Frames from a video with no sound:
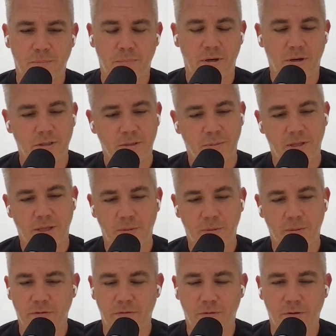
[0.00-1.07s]
ultimately I'm
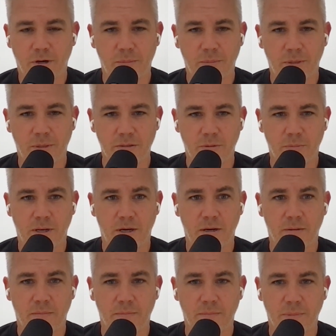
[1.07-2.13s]
grateful for it because we're
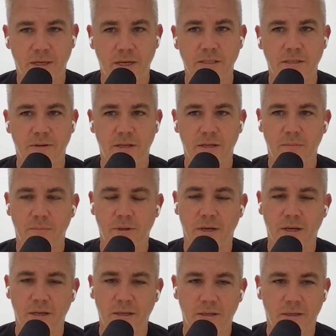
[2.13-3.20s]
better because of it.
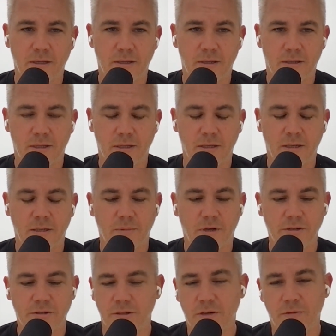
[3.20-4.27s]
But
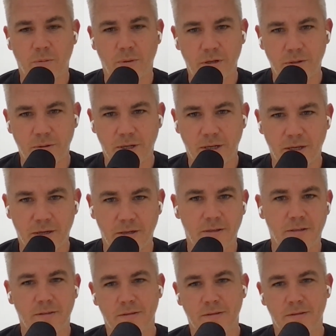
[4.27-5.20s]
also never want to do it again.